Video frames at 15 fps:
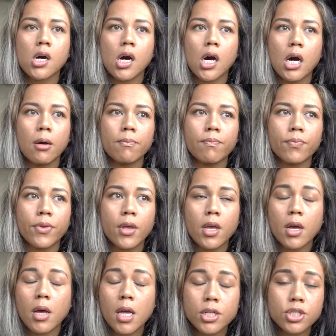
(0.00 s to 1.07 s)
Um,
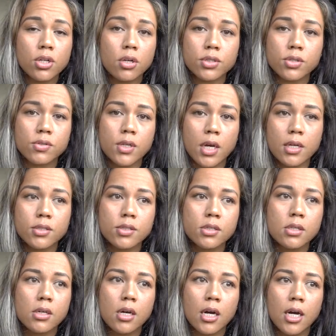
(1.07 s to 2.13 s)
and she also does
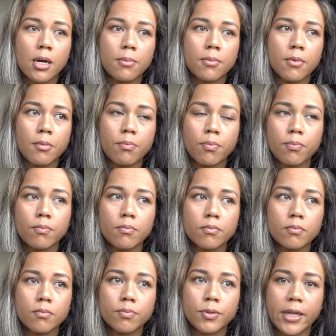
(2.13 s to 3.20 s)
um,
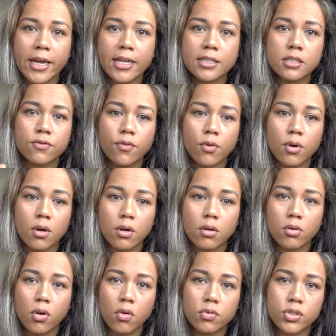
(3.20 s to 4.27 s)
plans for
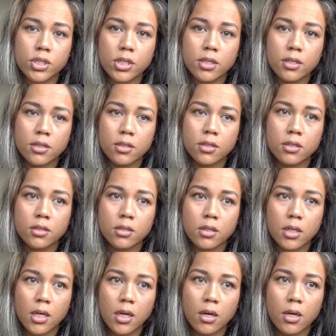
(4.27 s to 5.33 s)
coaching
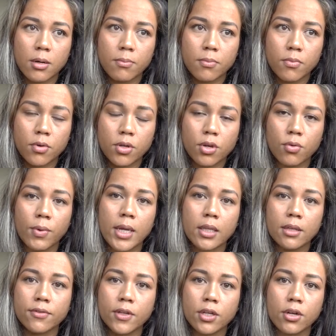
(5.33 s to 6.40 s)
um, on your
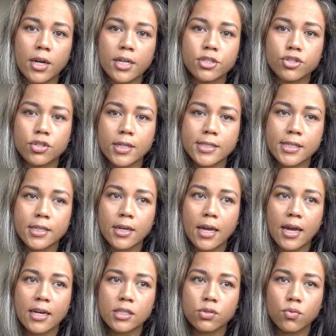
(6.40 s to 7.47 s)
weightlifting, your exercising,
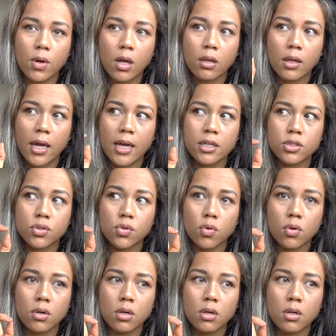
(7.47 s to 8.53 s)
as well as
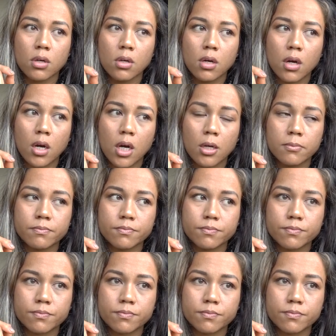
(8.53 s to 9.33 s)
your um,